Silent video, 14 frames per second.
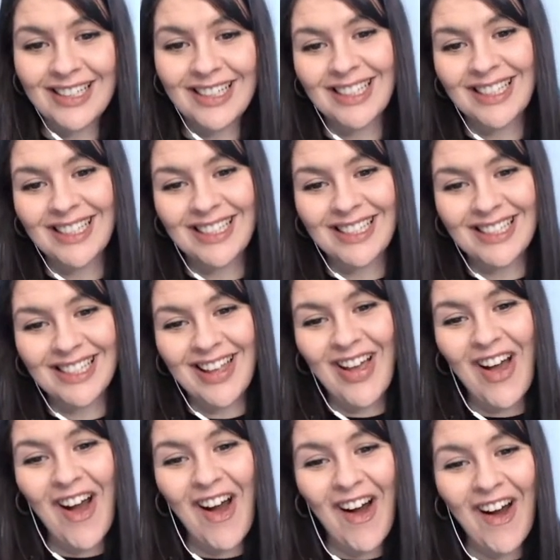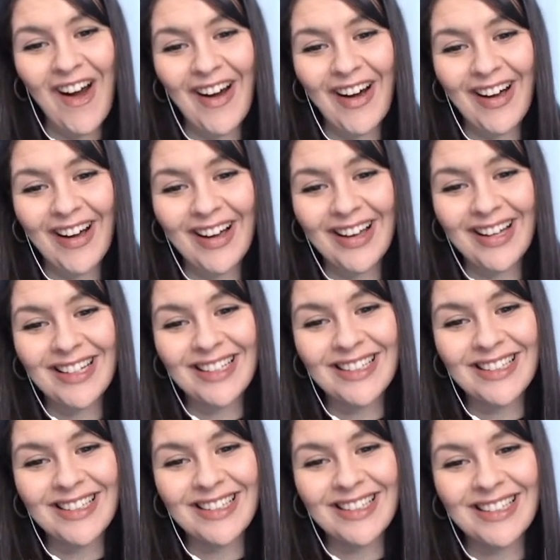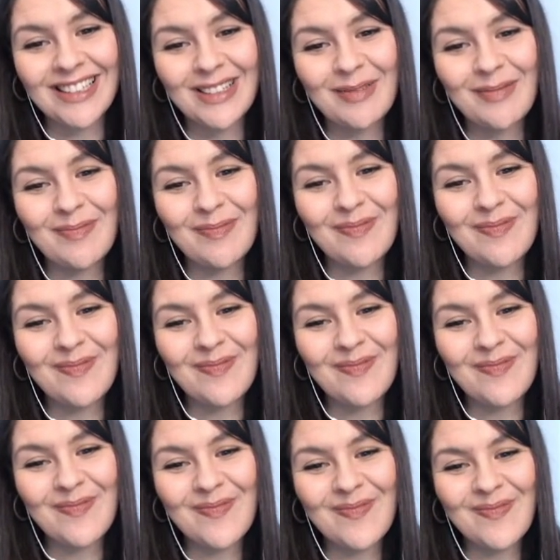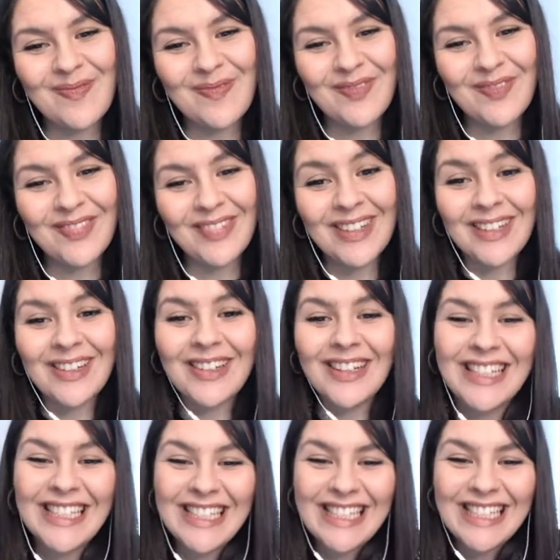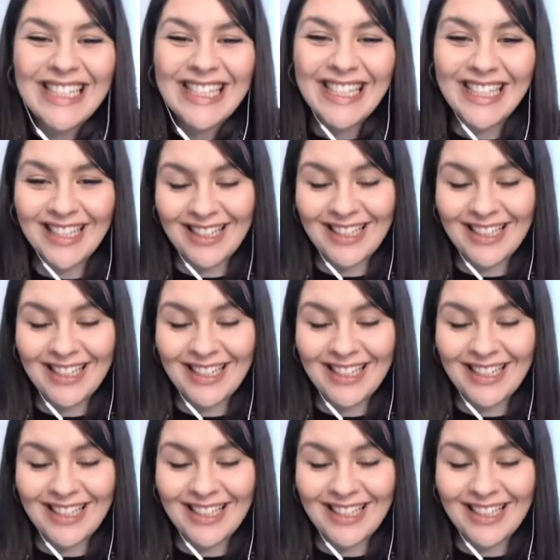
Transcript: Yeah. Aww. Where's Papa? Or do you want to sit here and you want to talk?